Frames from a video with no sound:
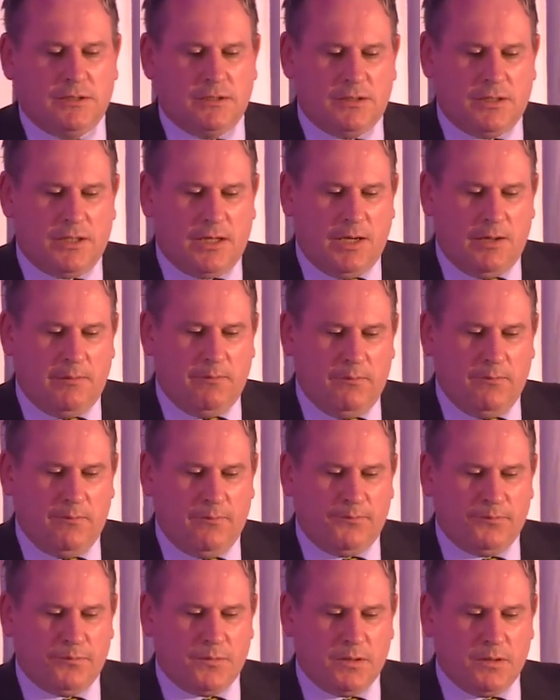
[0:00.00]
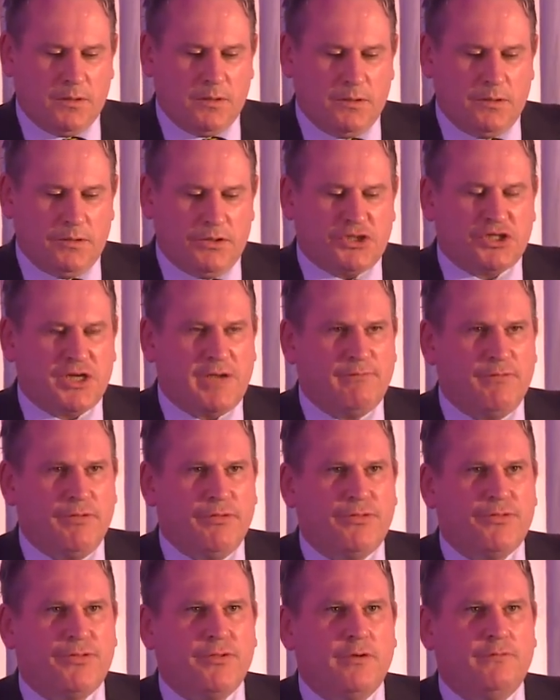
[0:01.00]
The
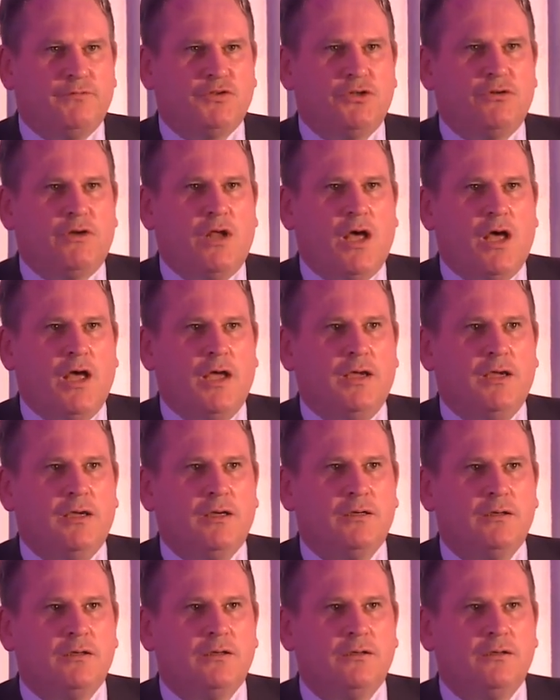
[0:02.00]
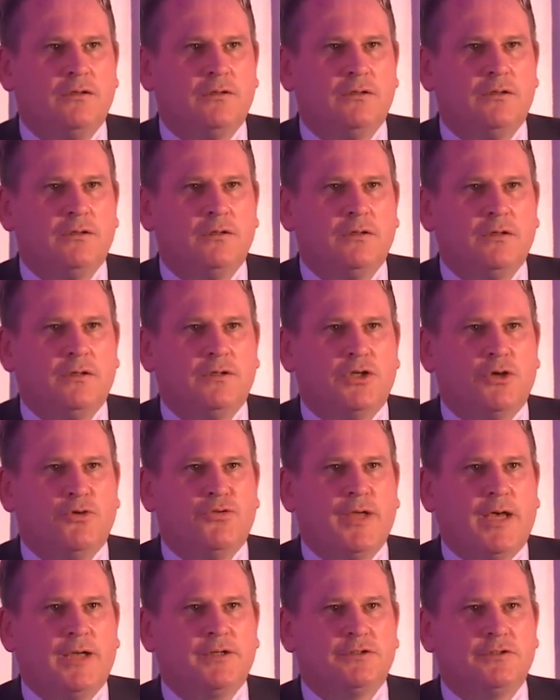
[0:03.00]
7th of July,
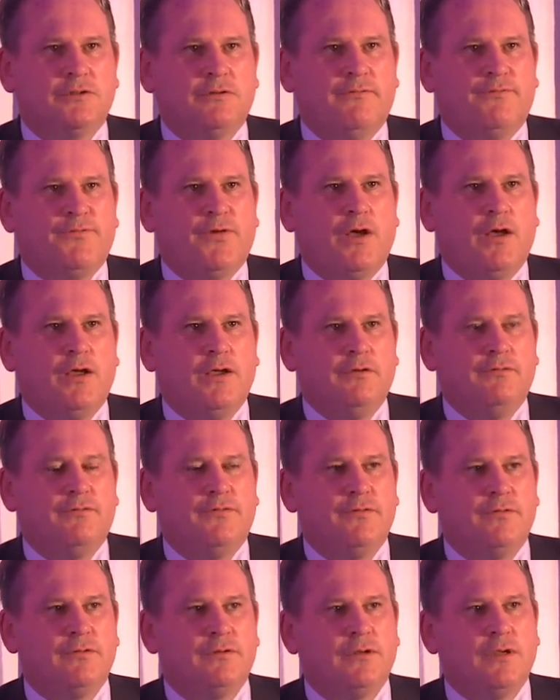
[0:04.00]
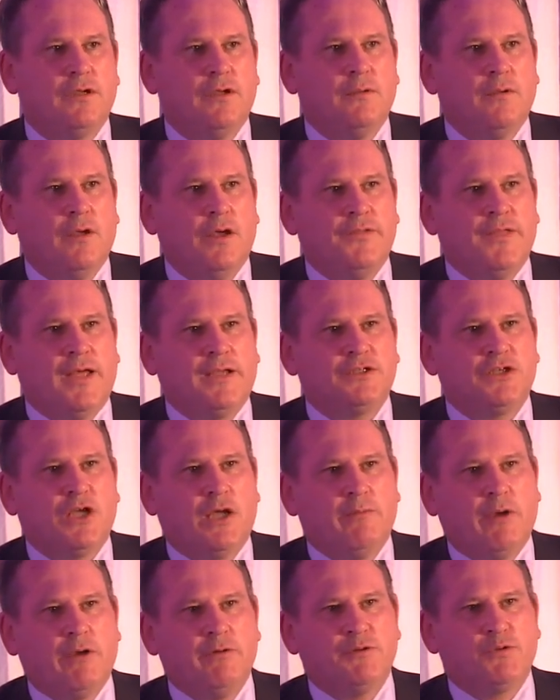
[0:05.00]
2005. At that
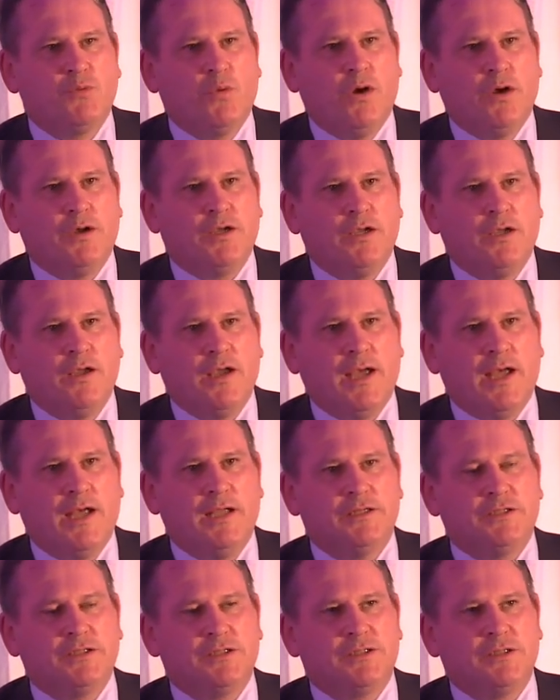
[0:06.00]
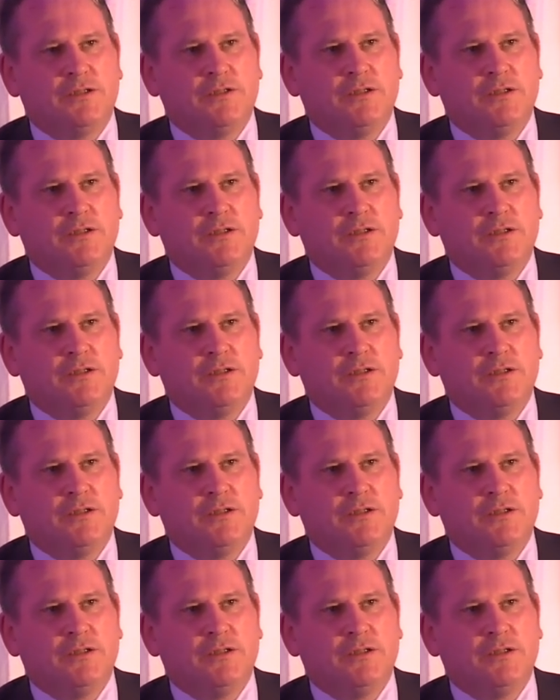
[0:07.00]
time, I was working as